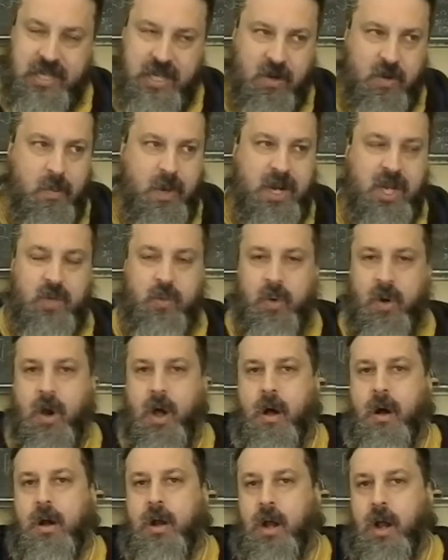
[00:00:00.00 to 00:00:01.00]
equal because we're
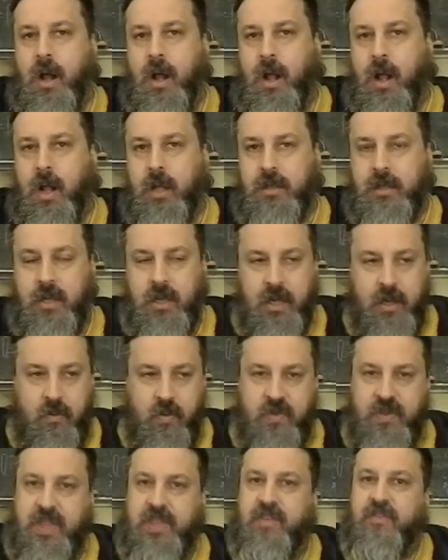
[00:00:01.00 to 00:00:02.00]
all called
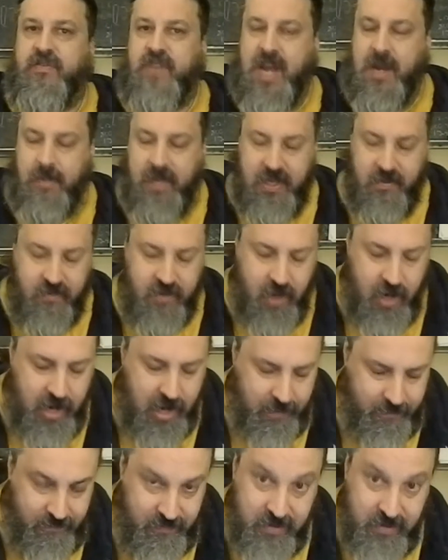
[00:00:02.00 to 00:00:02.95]
within the family of God.